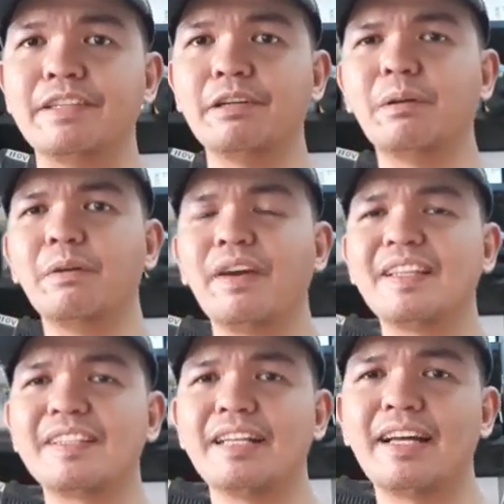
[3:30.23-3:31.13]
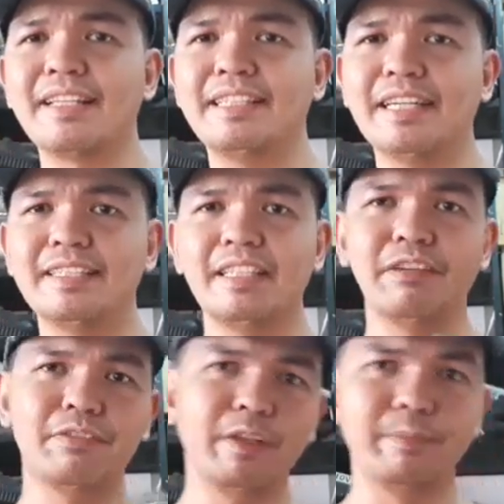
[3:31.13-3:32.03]
So it's not just in
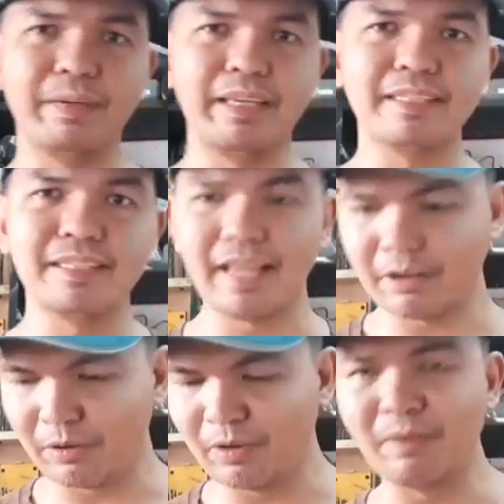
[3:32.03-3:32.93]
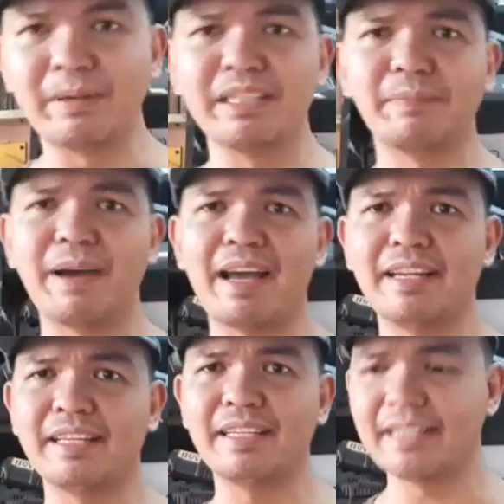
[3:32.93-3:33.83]
the Philippines like Hoyoma Japan.